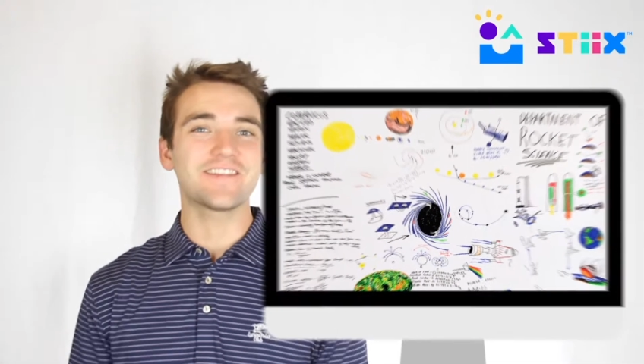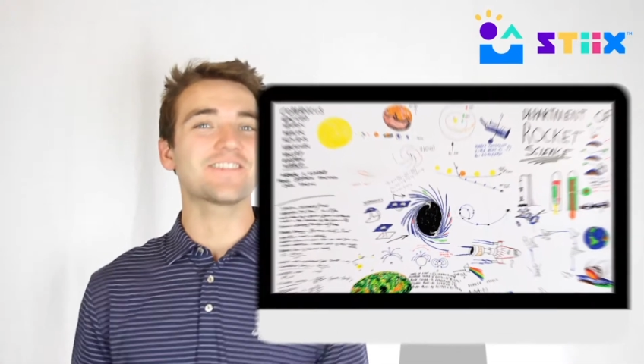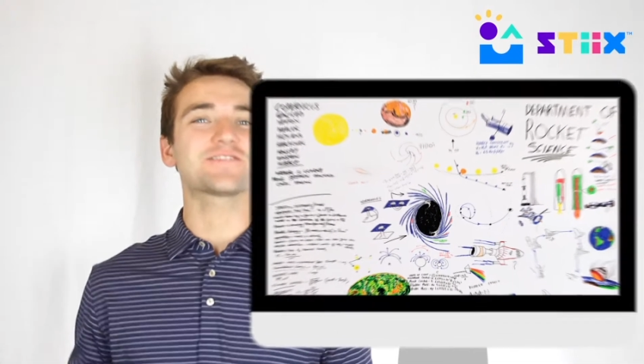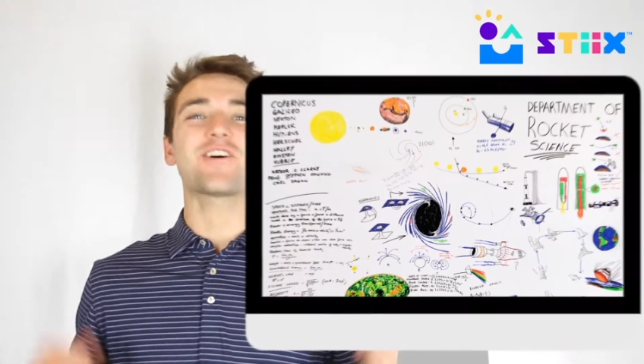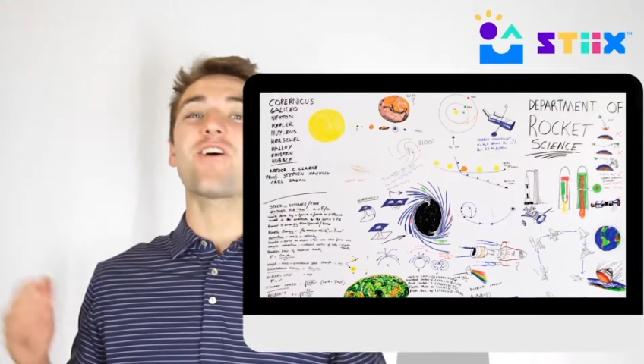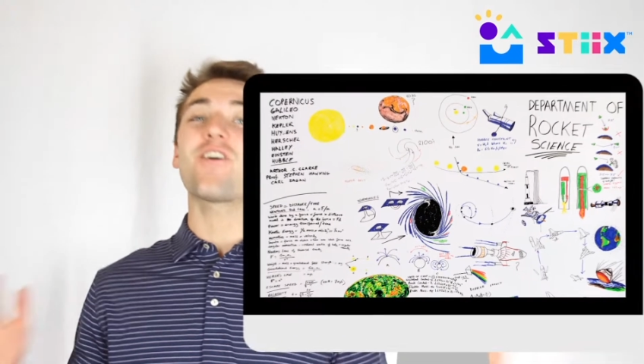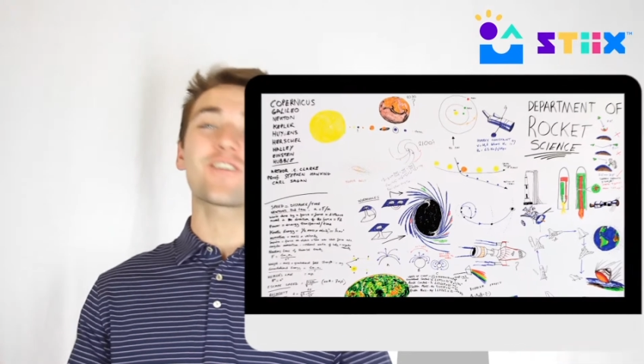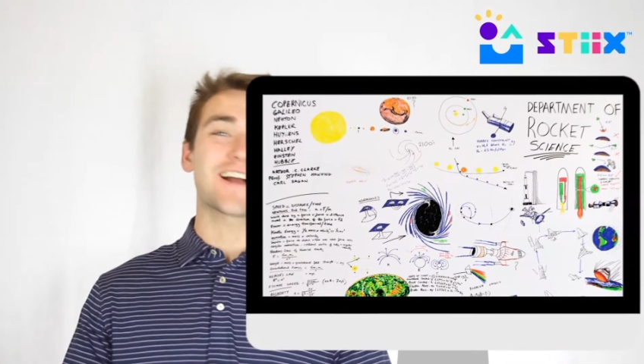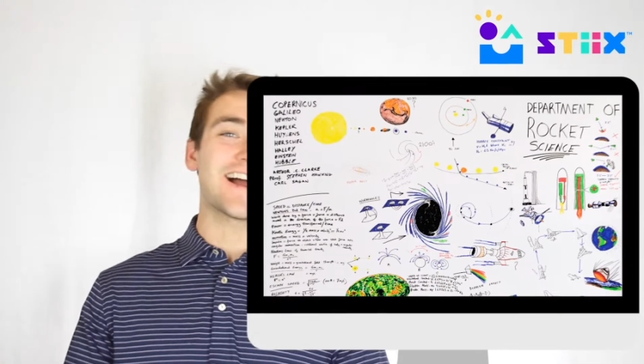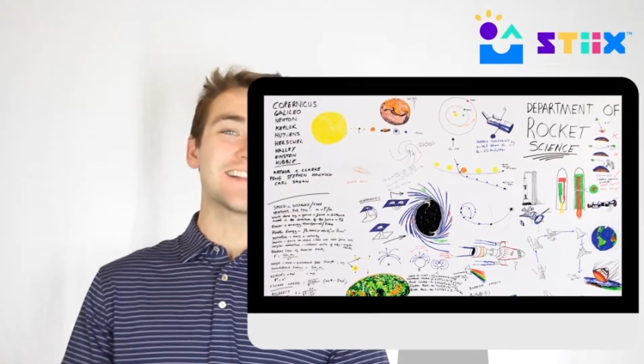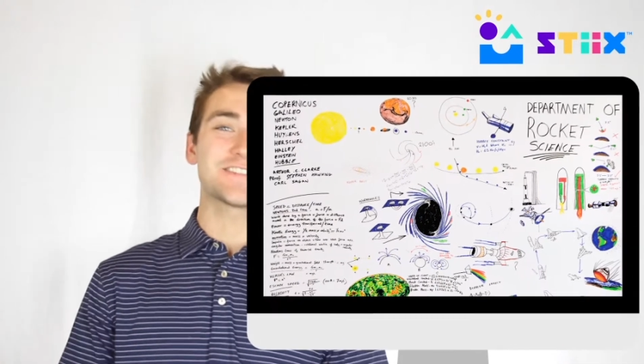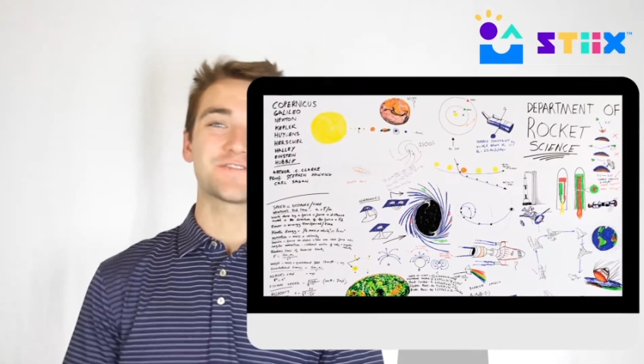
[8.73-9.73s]
There's all
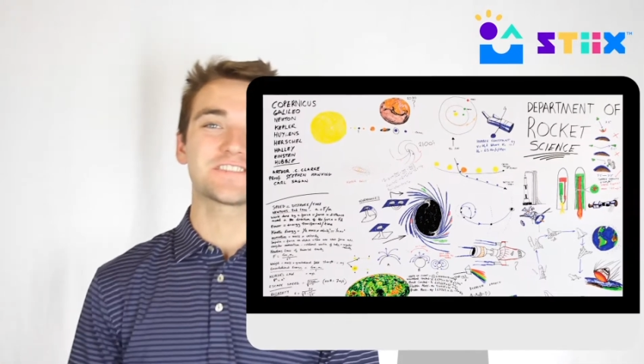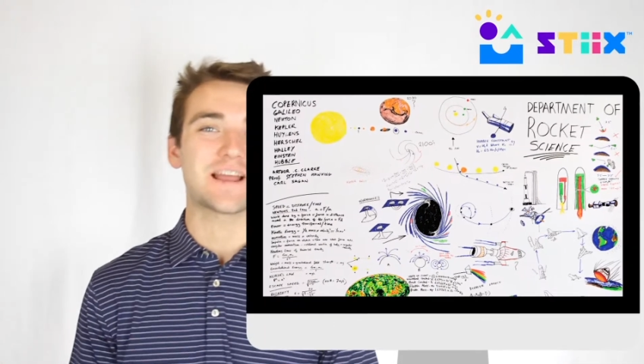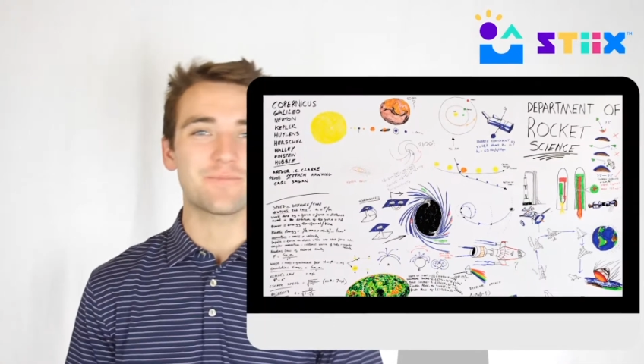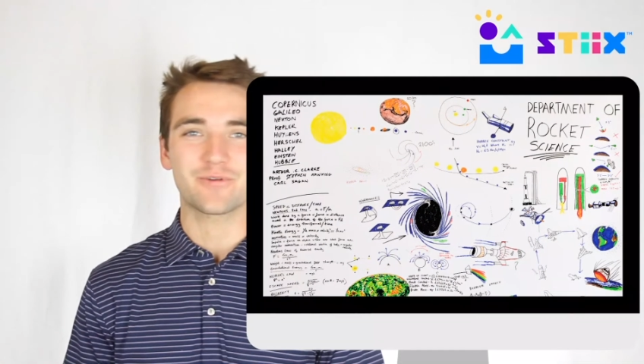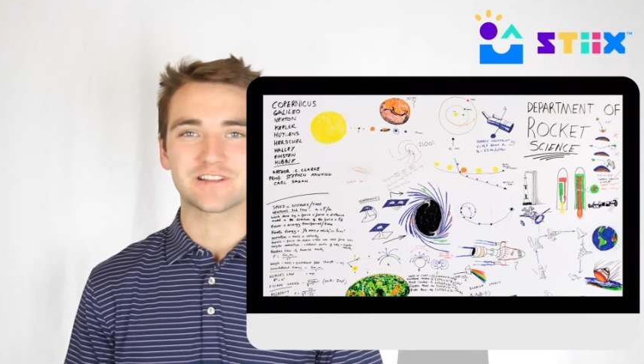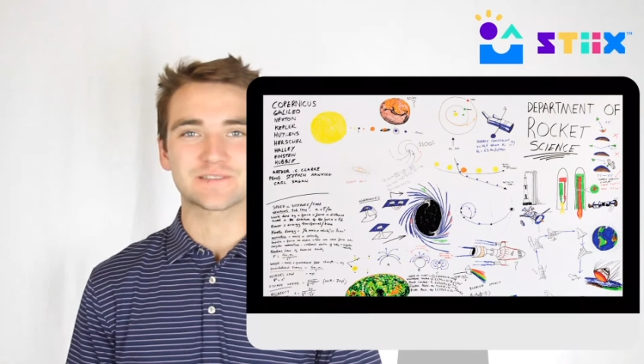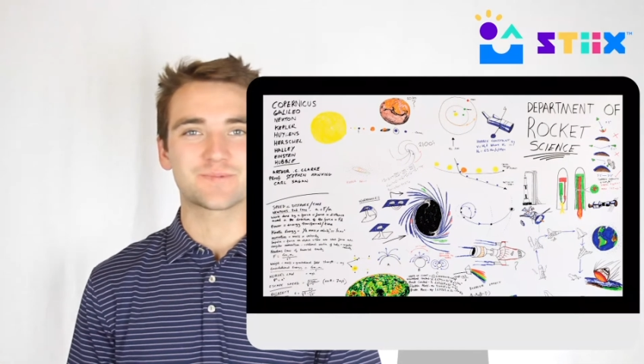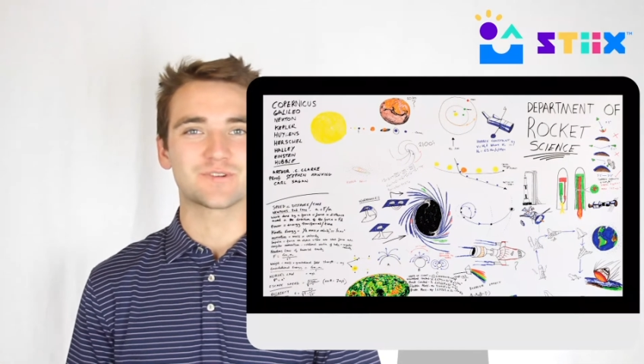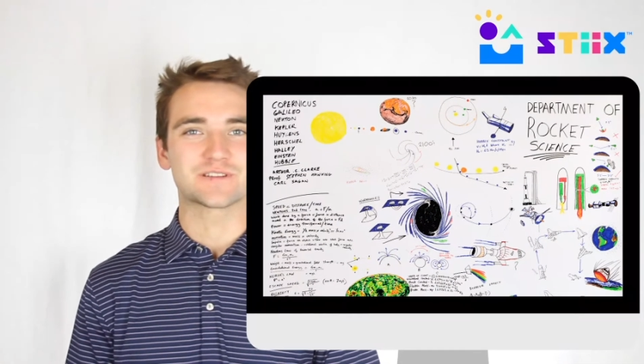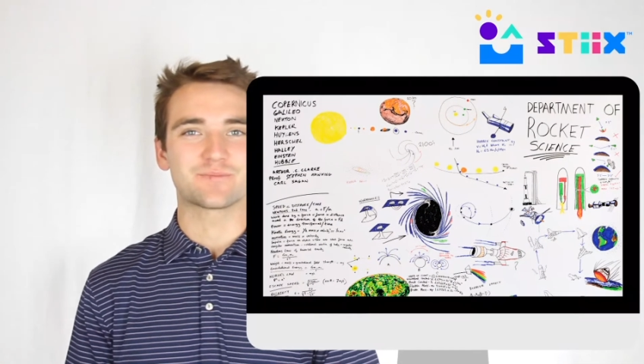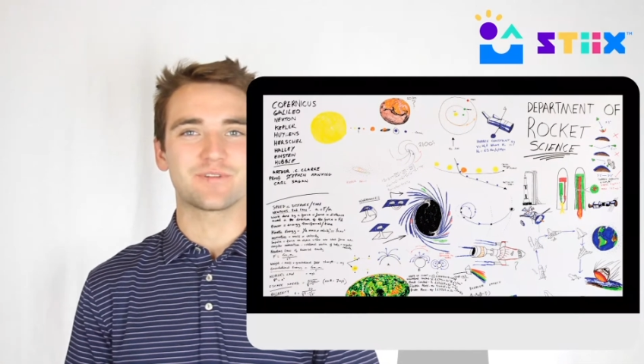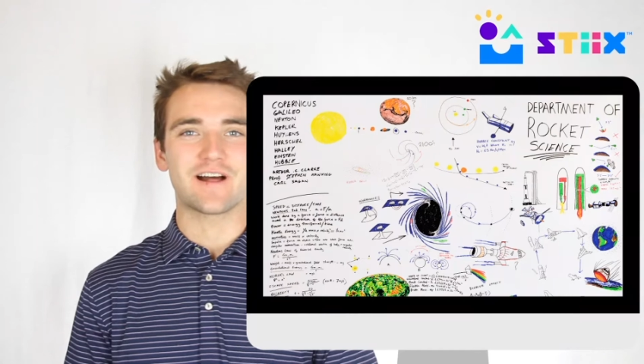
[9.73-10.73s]
kinds of STEM principles
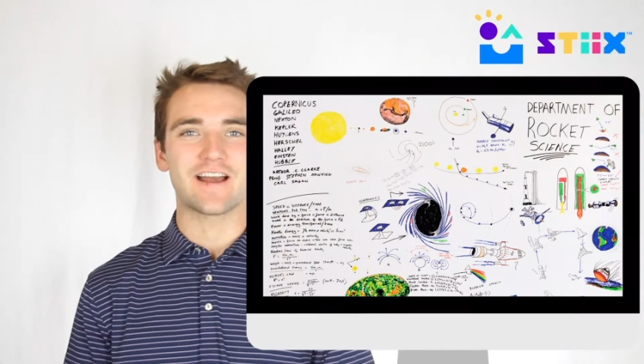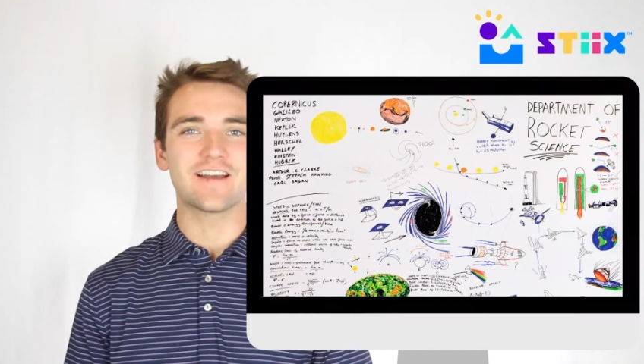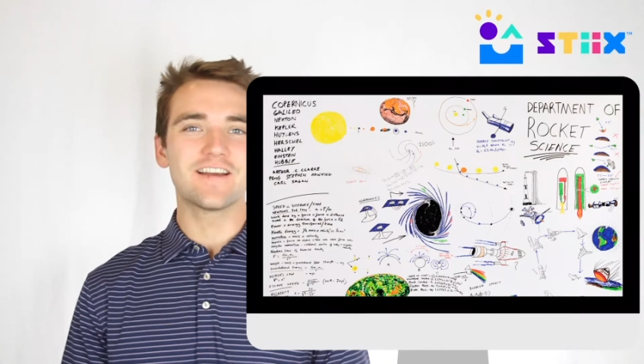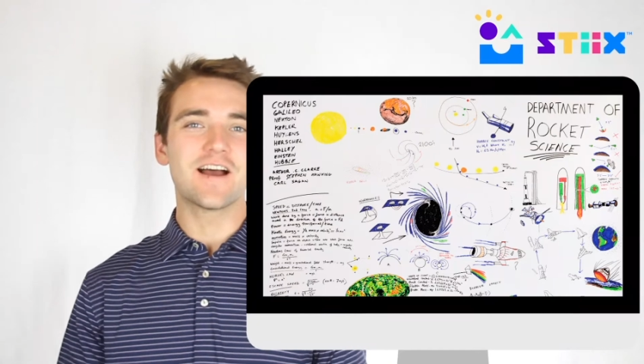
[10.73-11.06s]
at play,